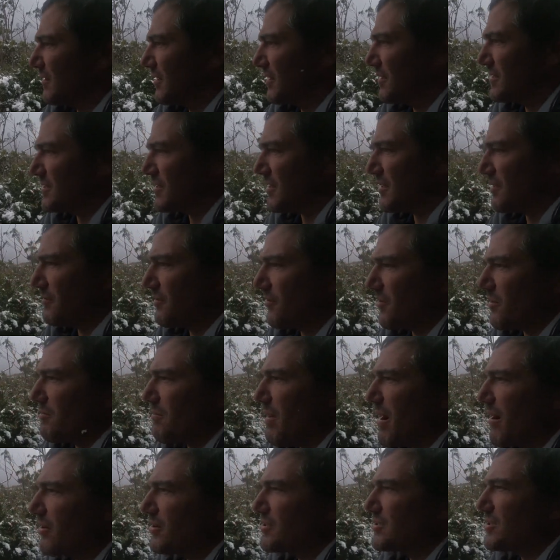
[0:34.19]
it's a very
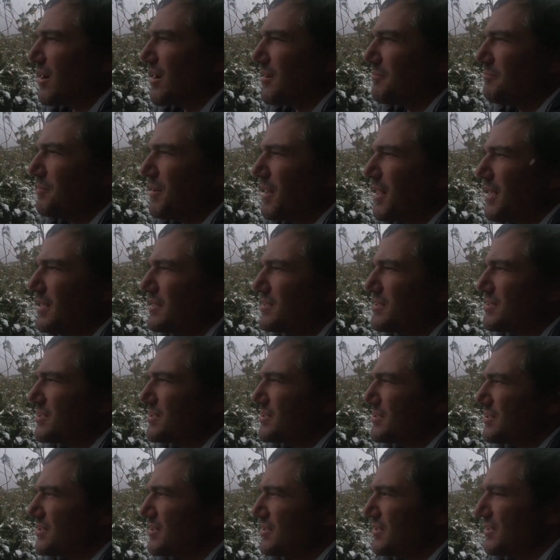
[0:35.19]
maritime
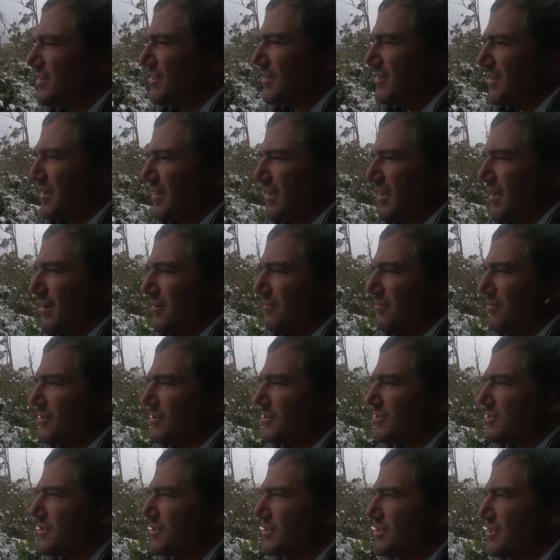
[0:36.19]
place, very
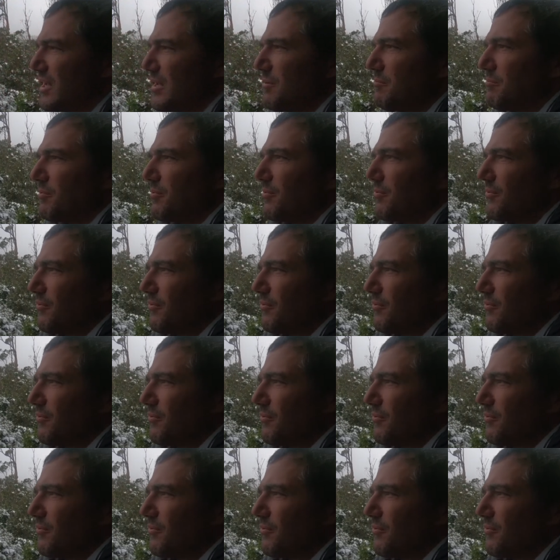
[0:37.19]
steep,